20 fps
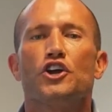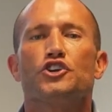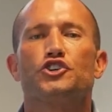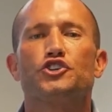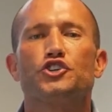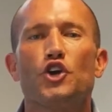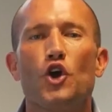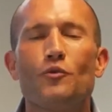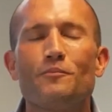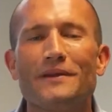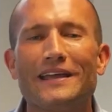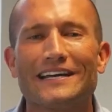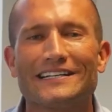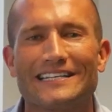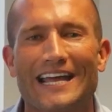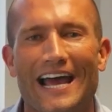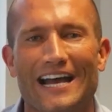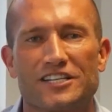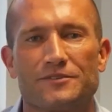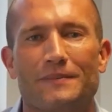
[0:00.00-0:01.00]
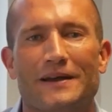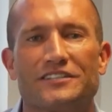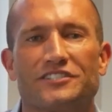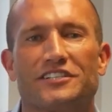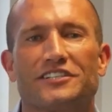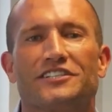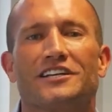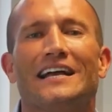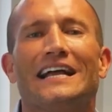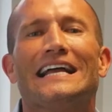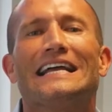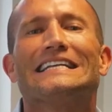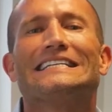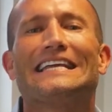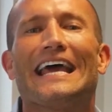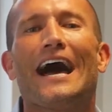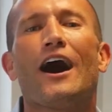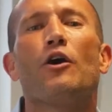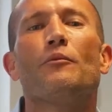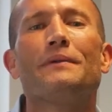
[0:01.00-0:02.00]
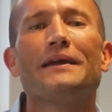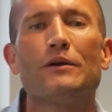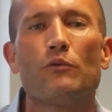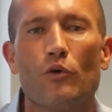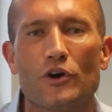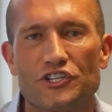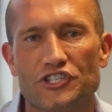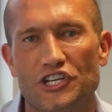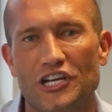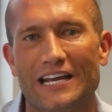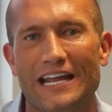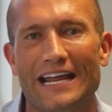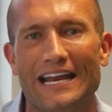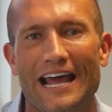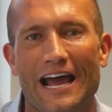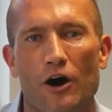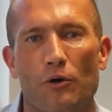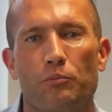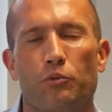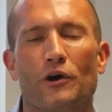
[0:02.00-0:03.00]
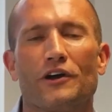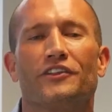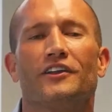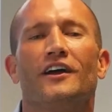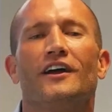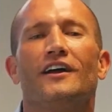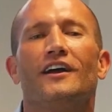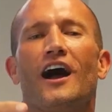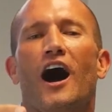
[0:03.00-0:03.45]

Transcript: Shoot me a text message. Tell me what you need help with.